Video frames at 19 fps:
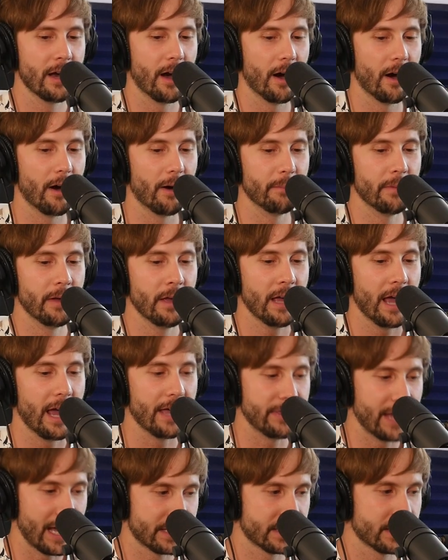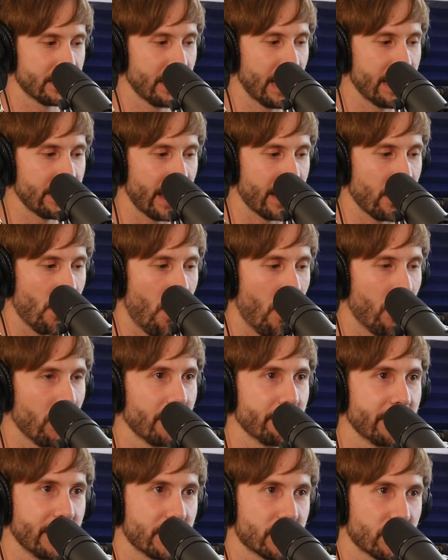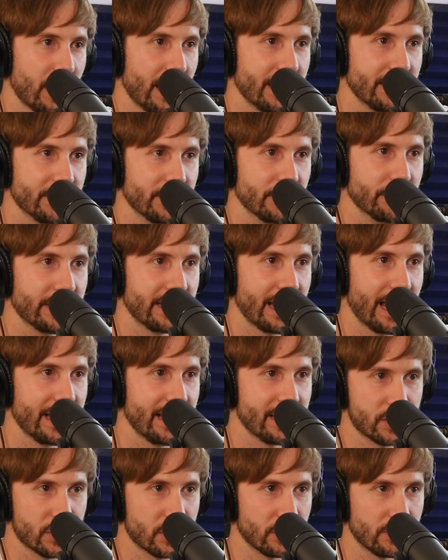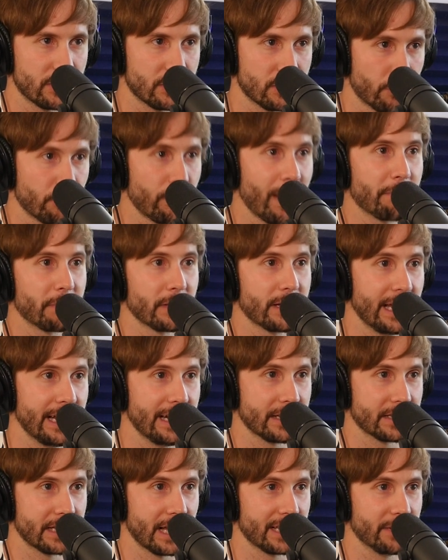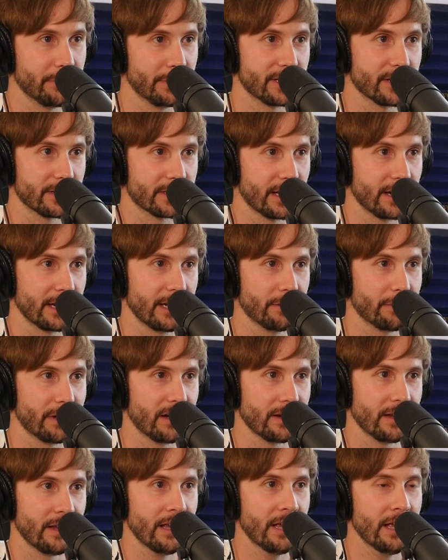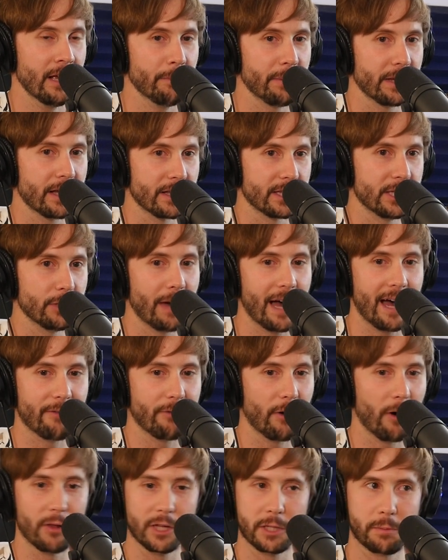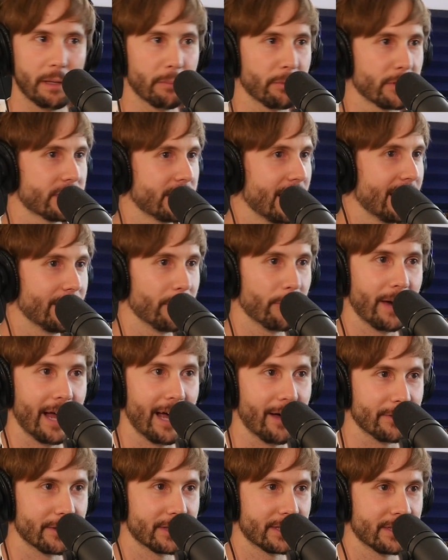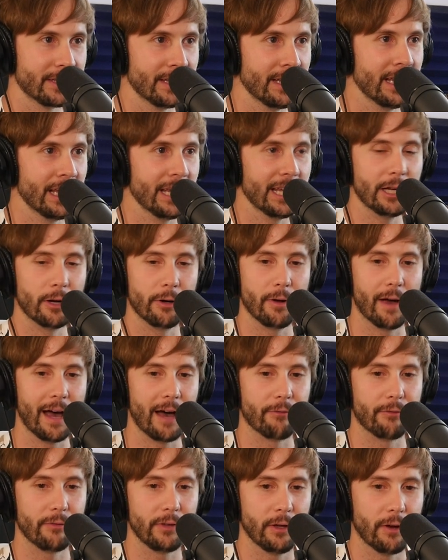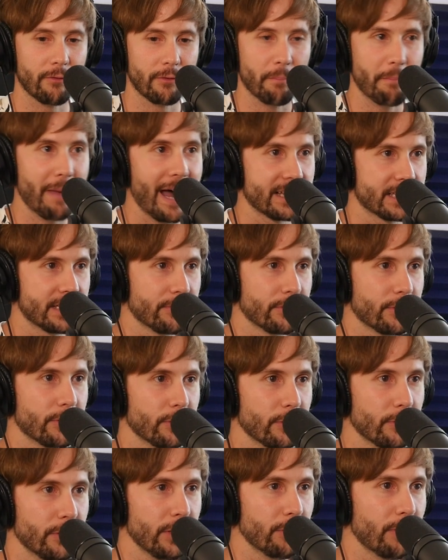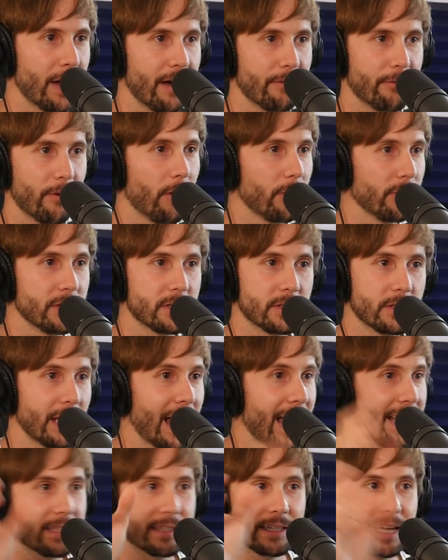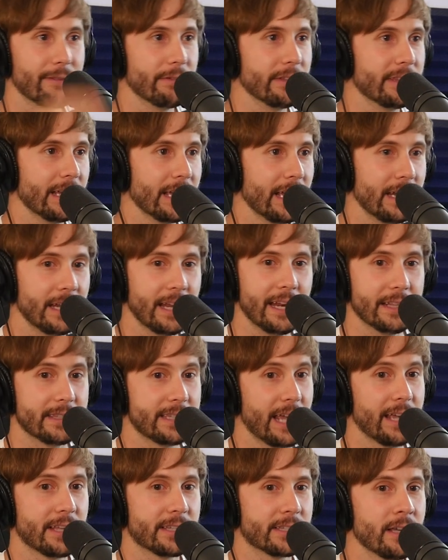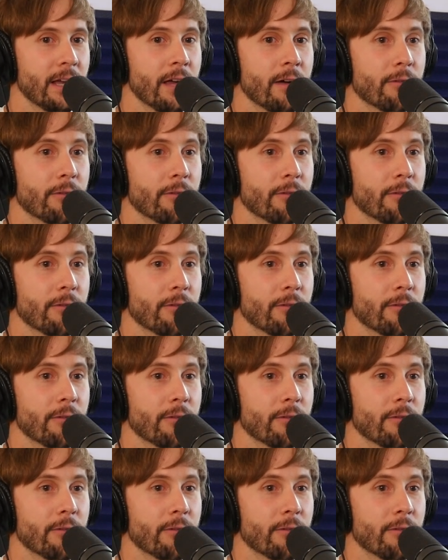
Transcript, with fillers: Um, and that's and like all I'm gonna try and do in that is to, to replicate exactly what you're talking about mm-hmm. because you have all these people standing around you know you have you have a massive crew you have all these lights and everything and, and it takes